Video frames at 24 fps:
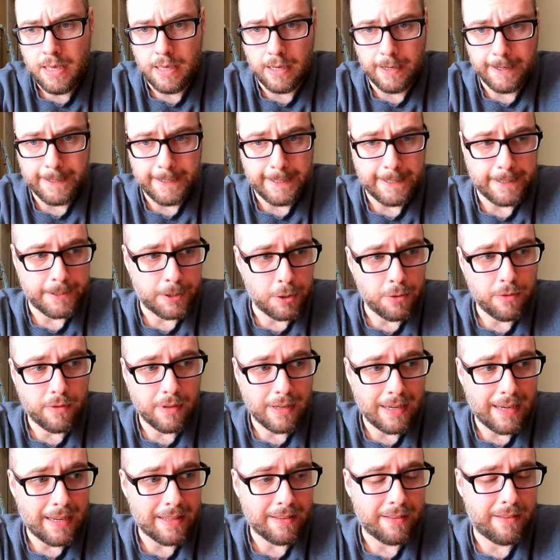Uh, do
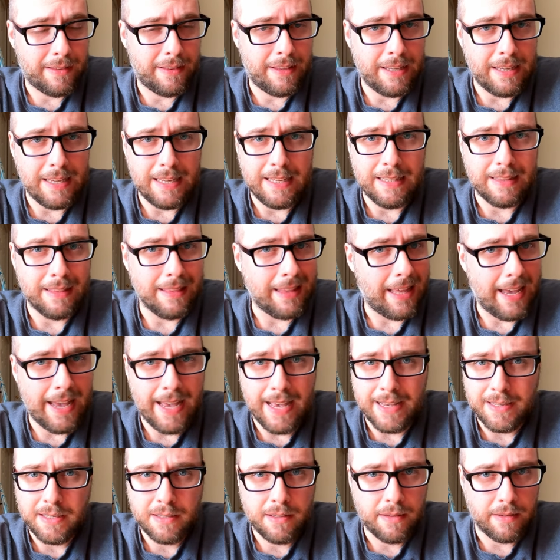that the
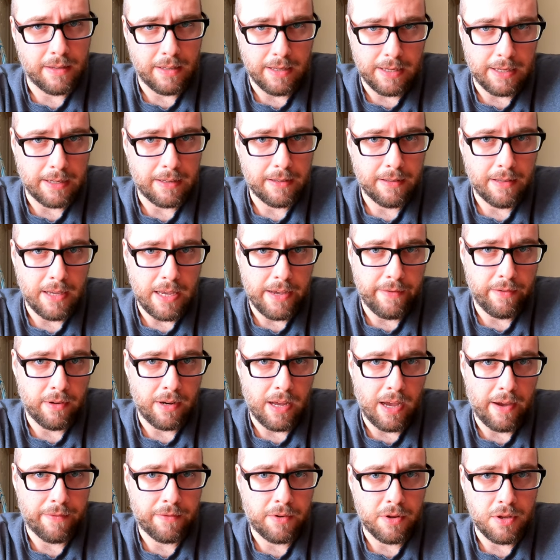last thing, even
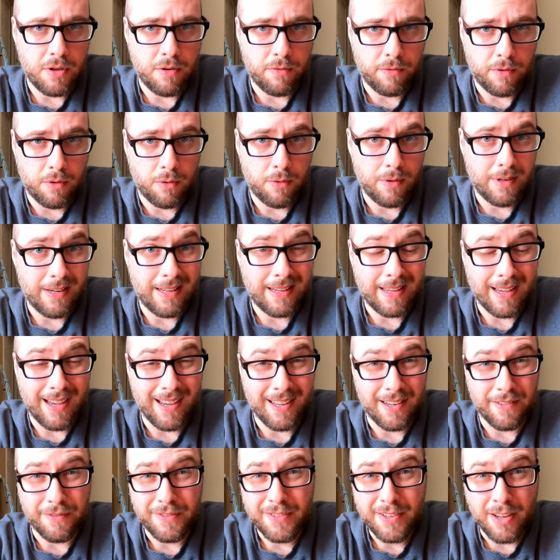after you do any
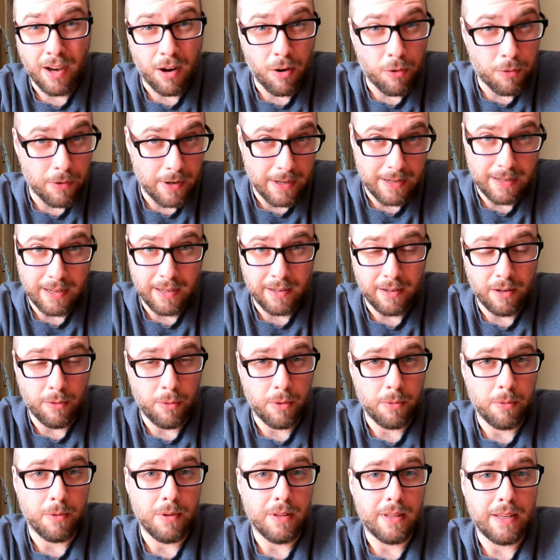kind of toning. I know
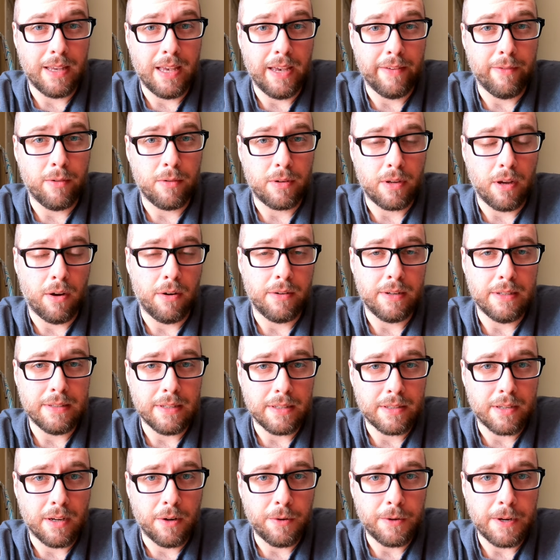we really haven't gone
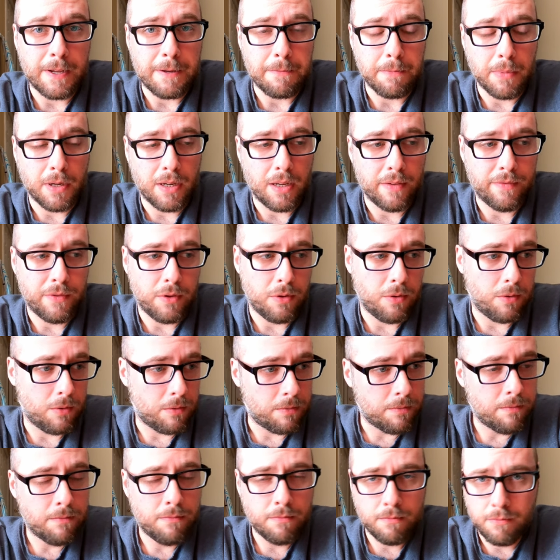into toning, but if
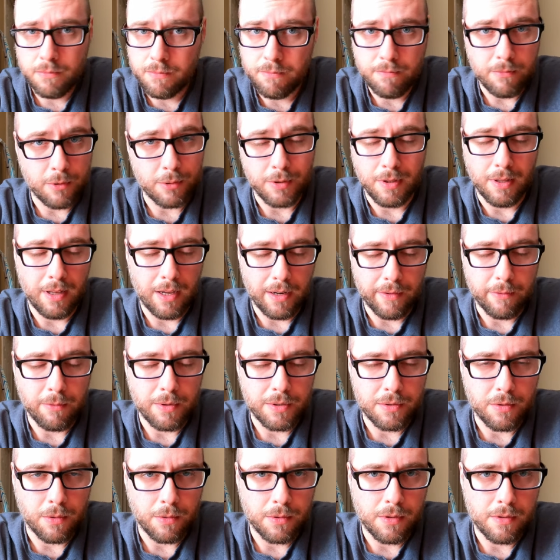you, there's a lot of
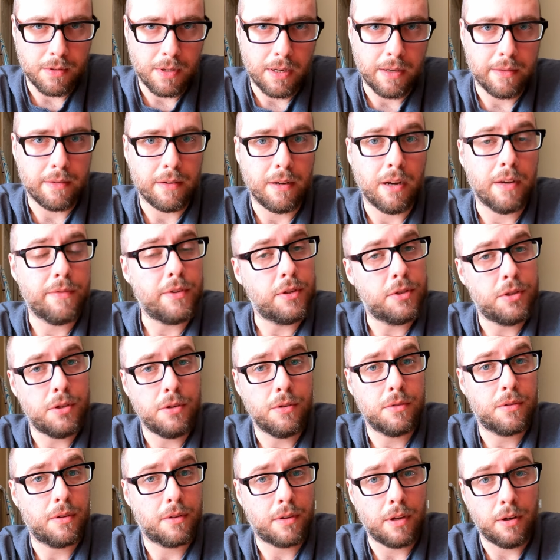resources out there. If you
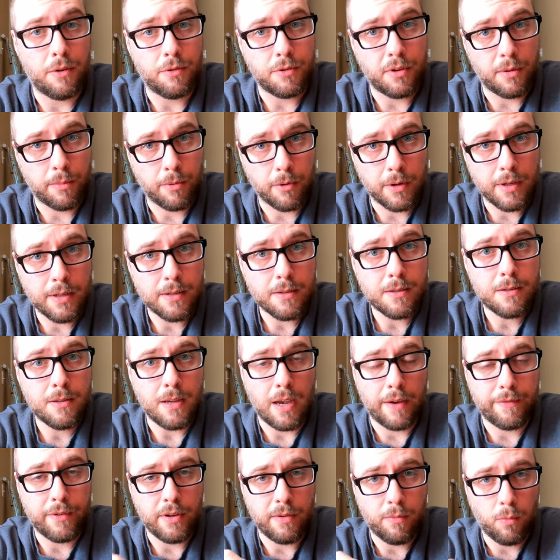choose to tone your prints
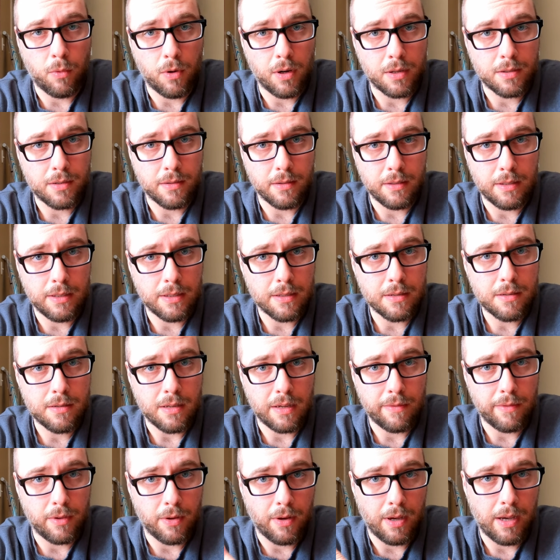after you've watched this,
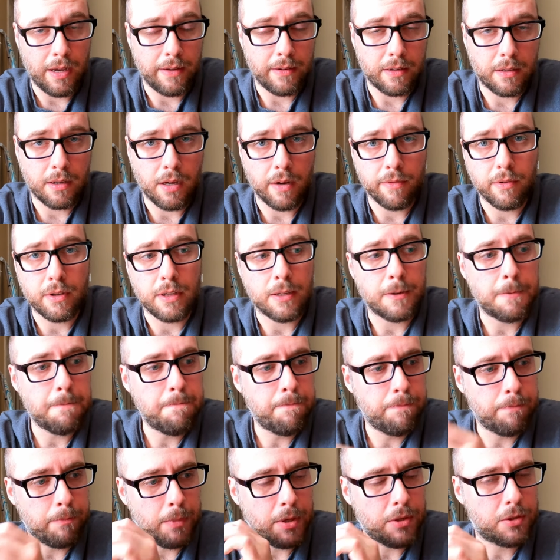even though I hadn't covered it,
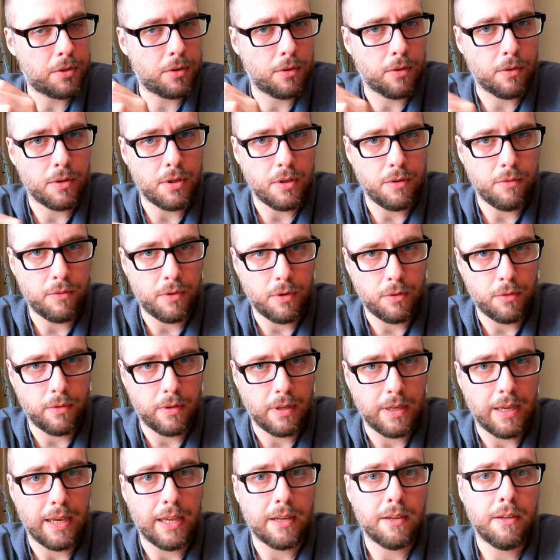be sure you do
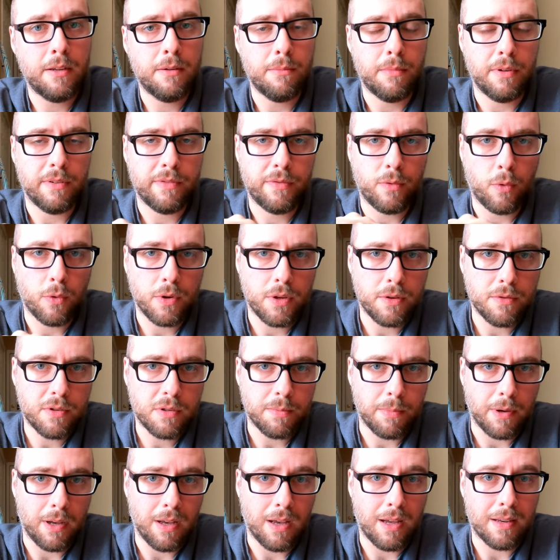that before you
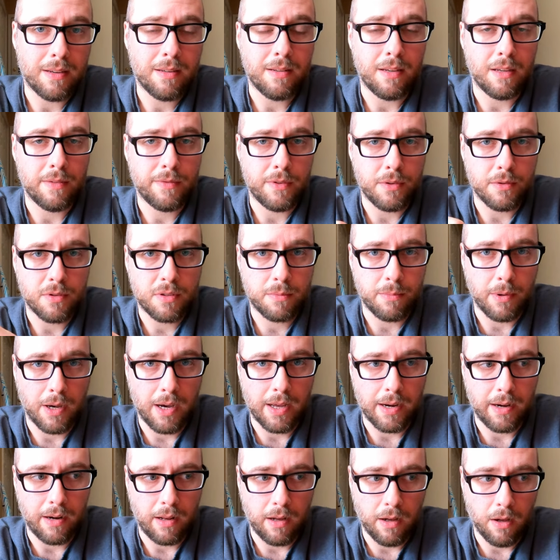spot, if you
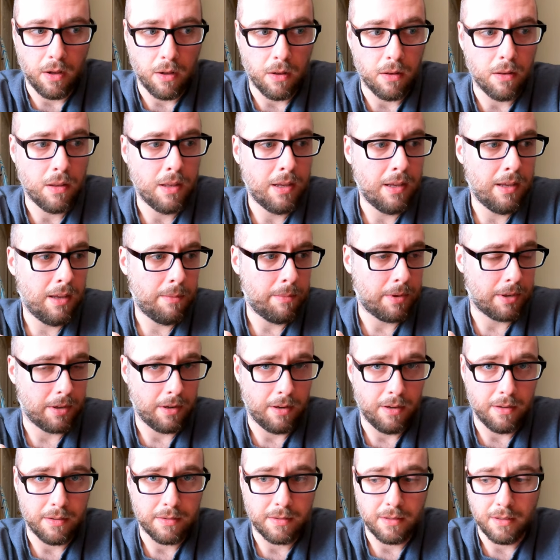spot at all,
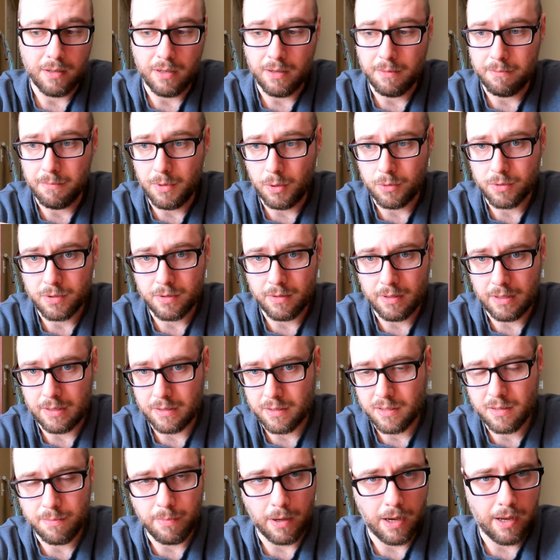because uh, most of
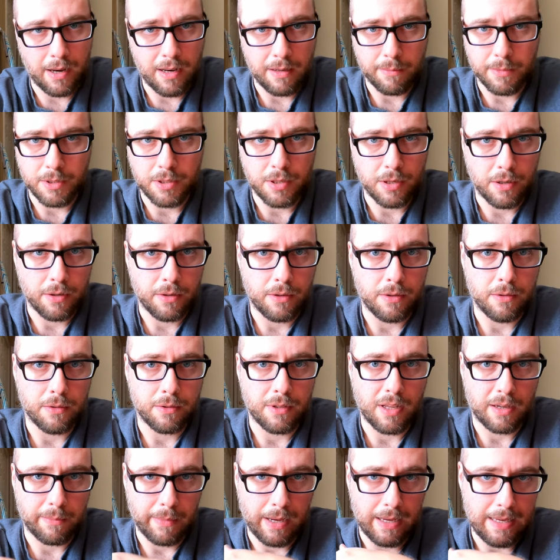these spotting
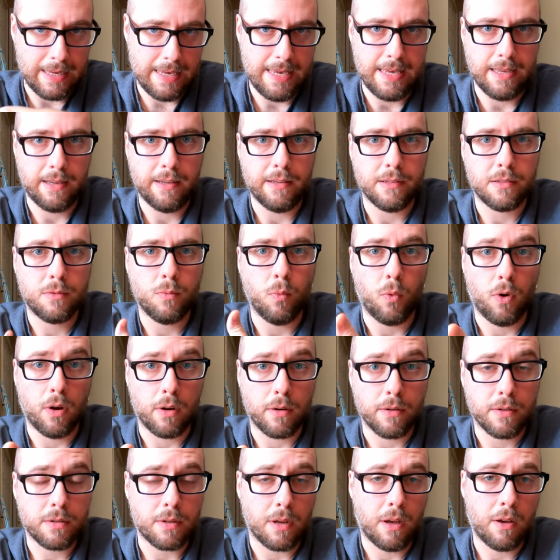materials, like my ink, is
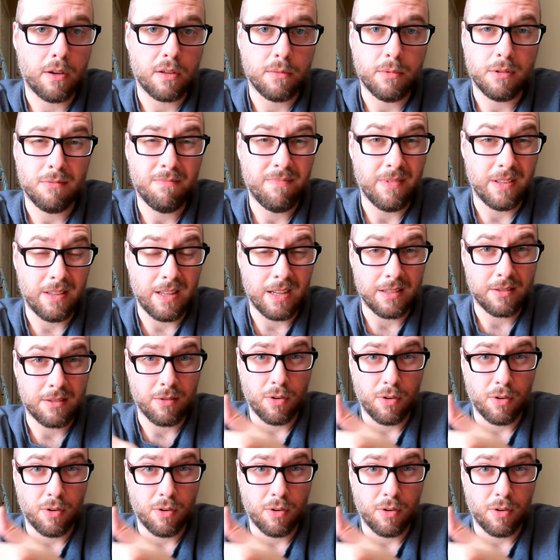water soluble, and that's